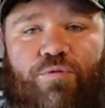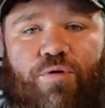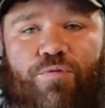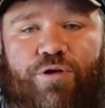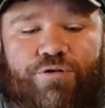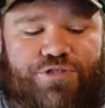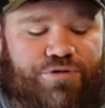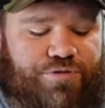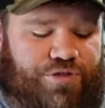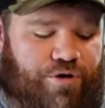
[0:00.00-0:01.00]
than what we're used
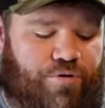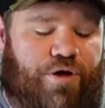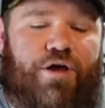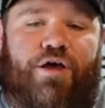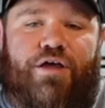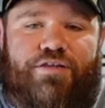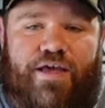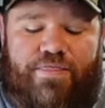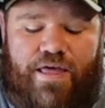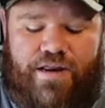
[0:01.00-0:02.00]
to. So
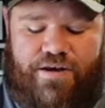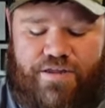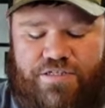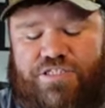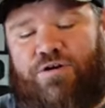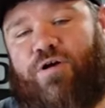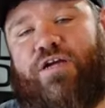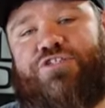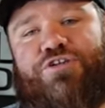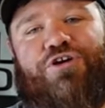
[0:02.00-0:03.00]
take that into
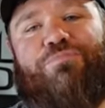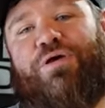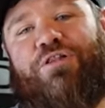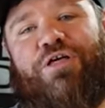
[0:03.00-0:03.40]
consideration. Could be a